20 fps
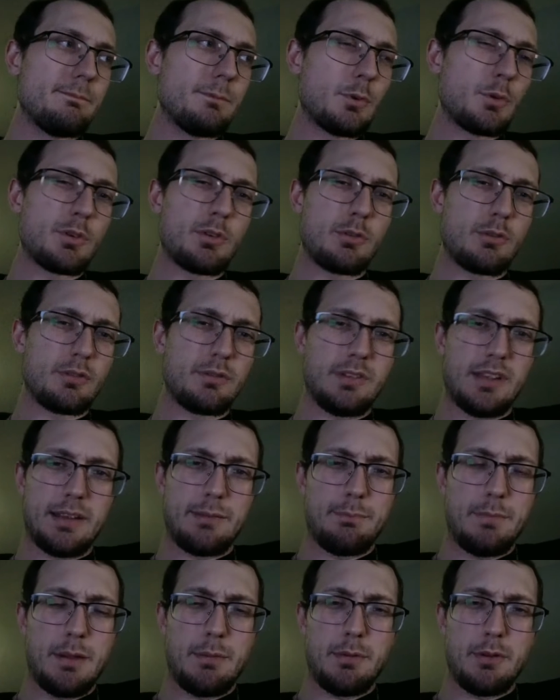or
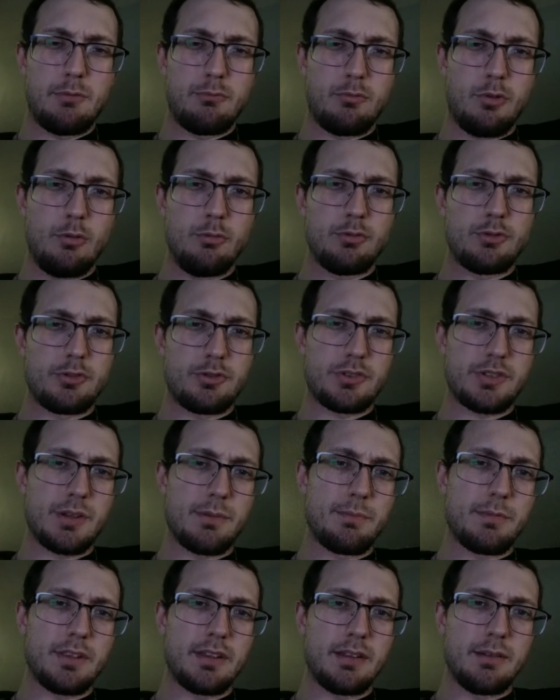like maybe a roach or
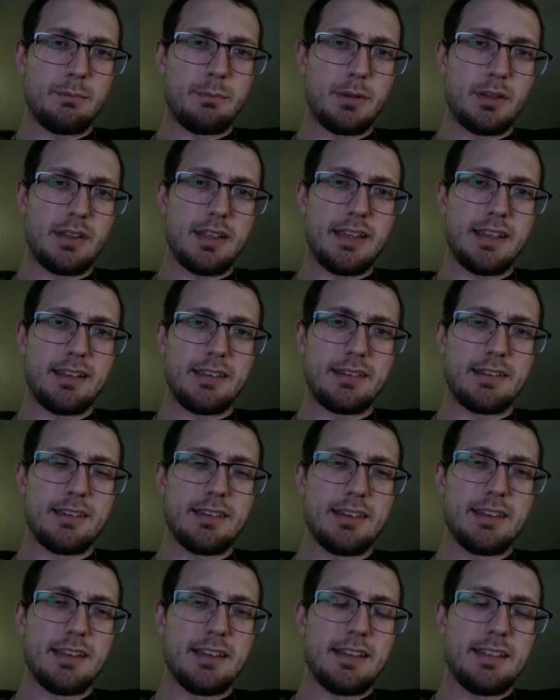something. But like
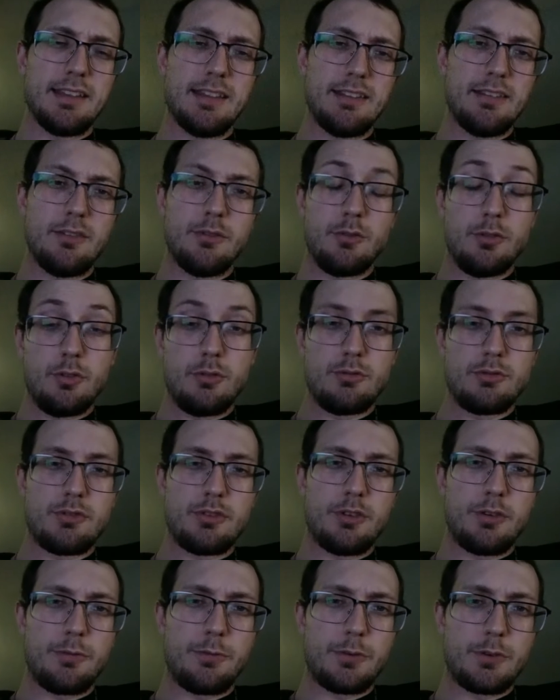those are
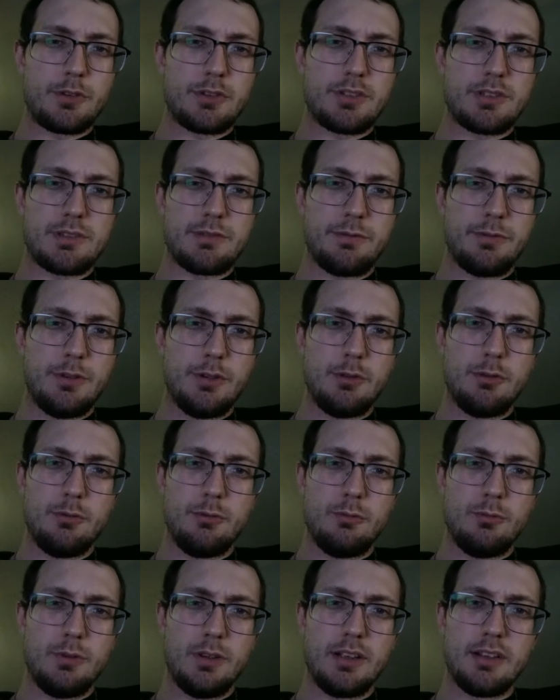your first
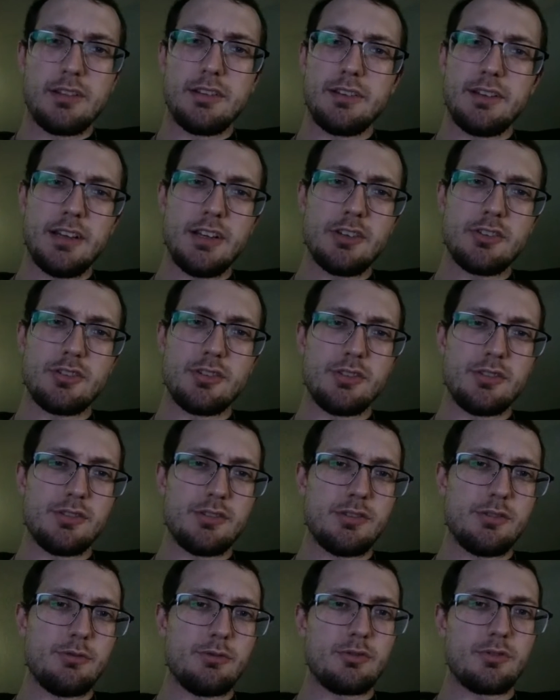few
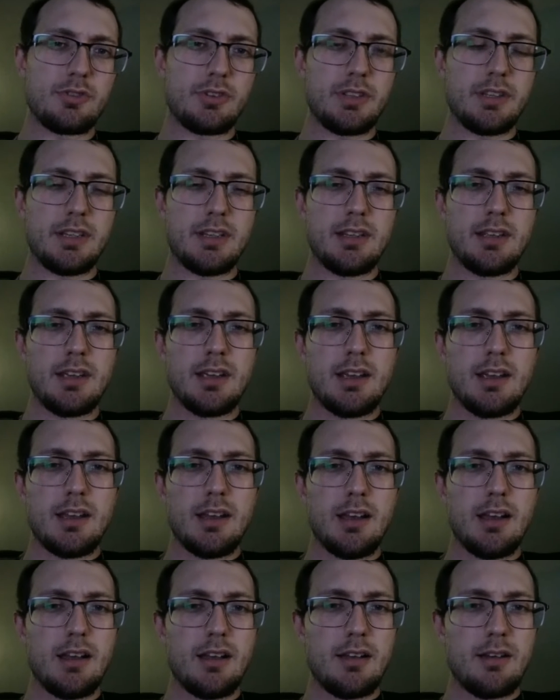inclinations usually.
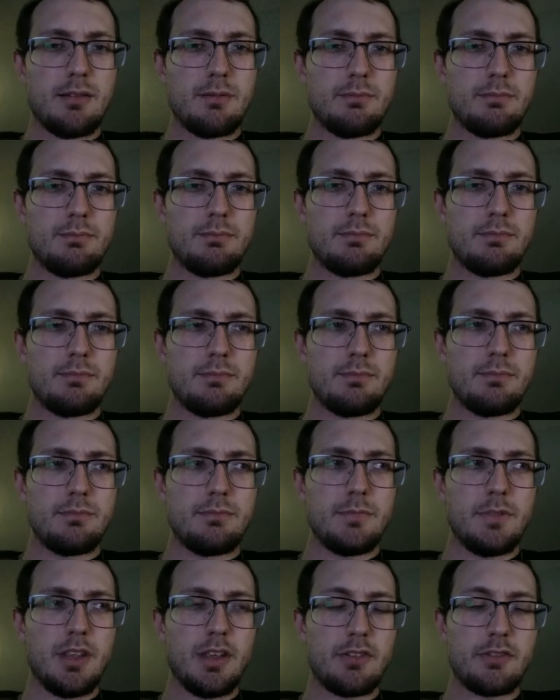
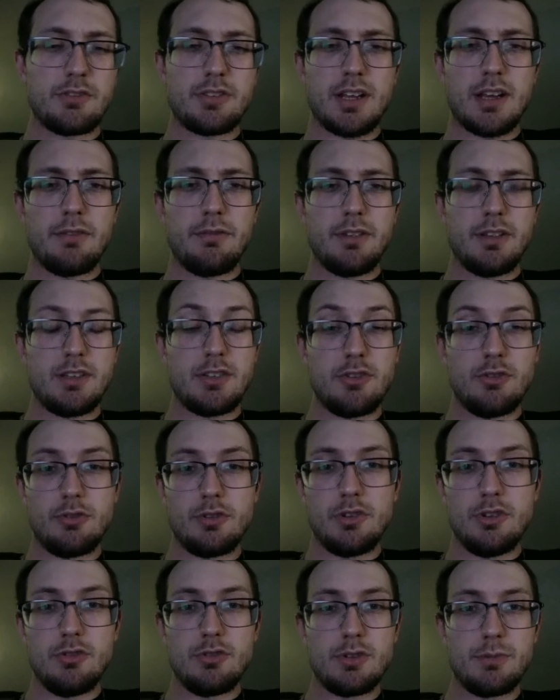The other side of it is you
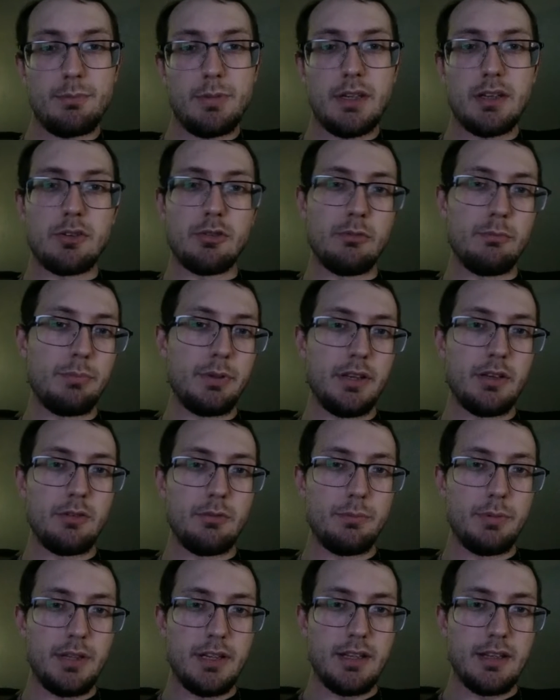could use a beetle.
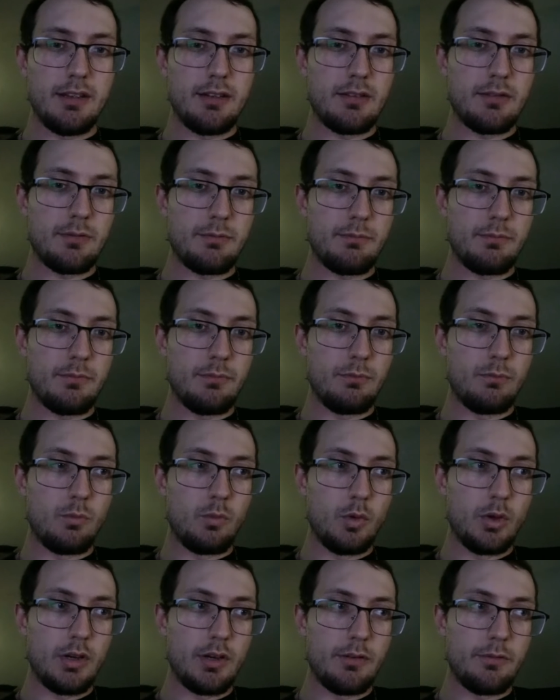Beetle being
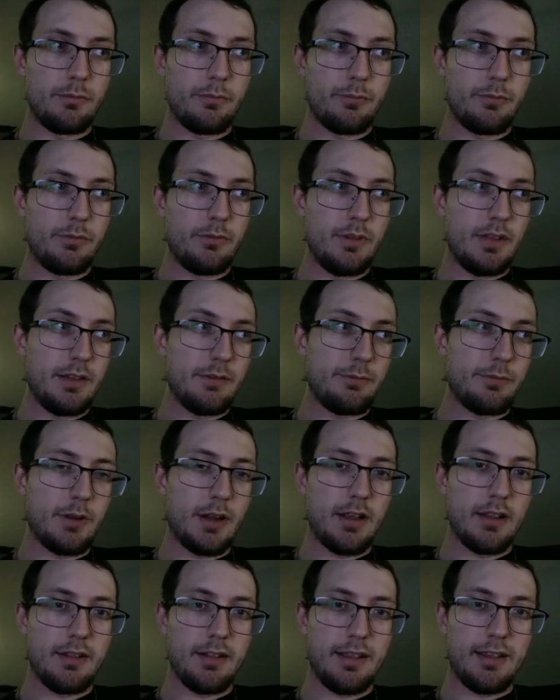one of, if
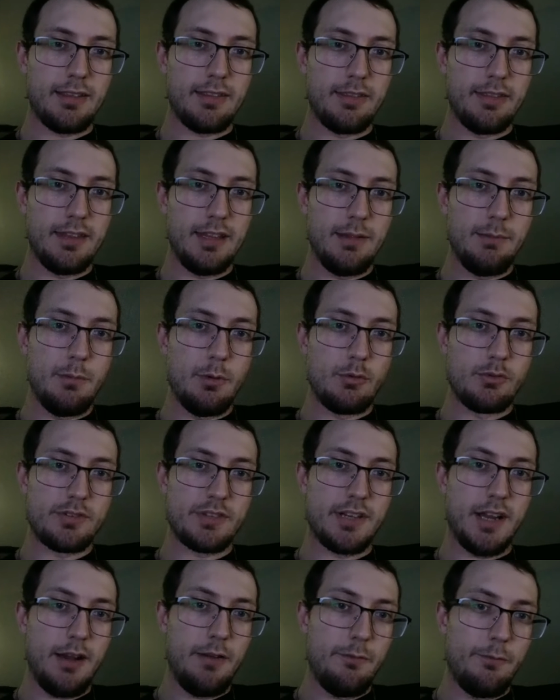not like the
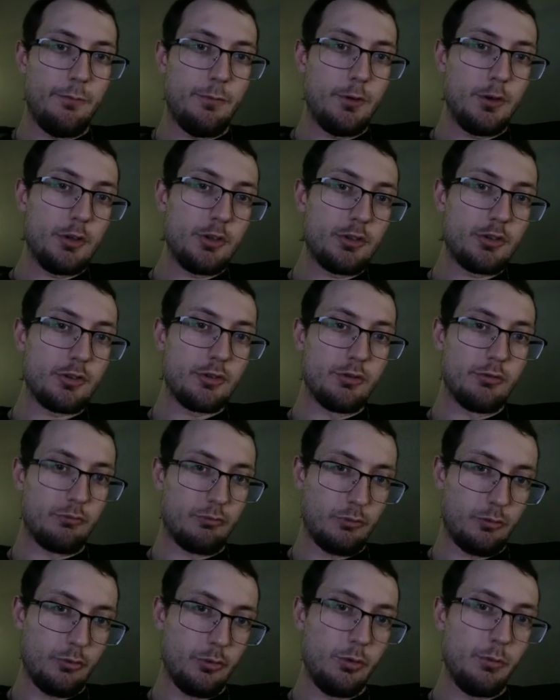most diverse
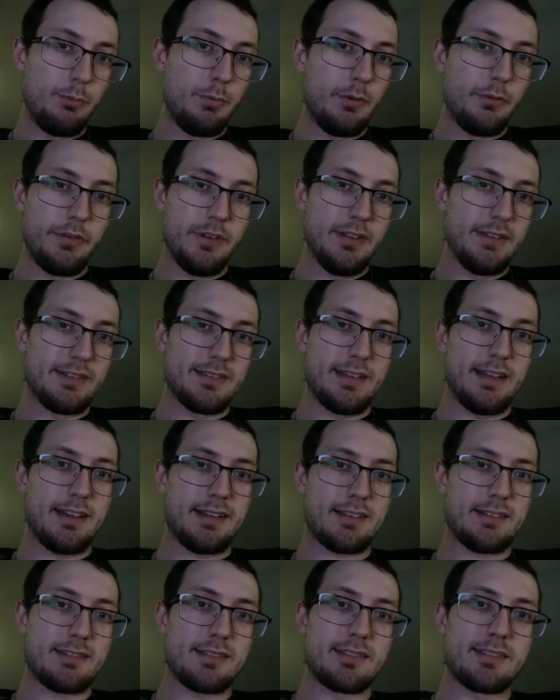group of
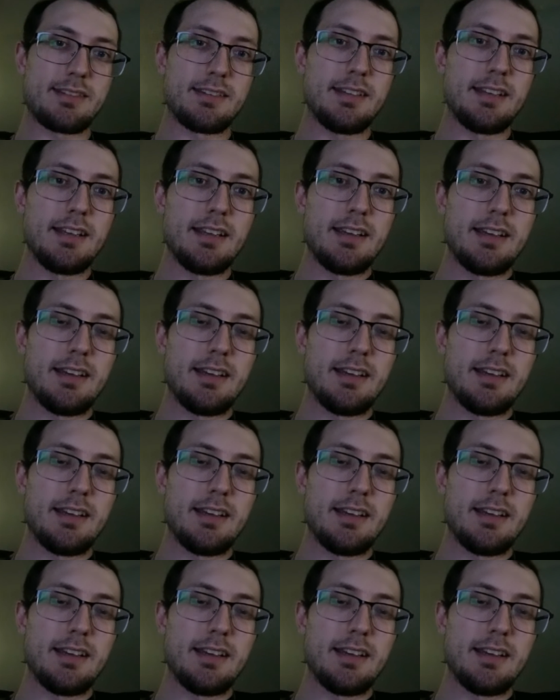insects,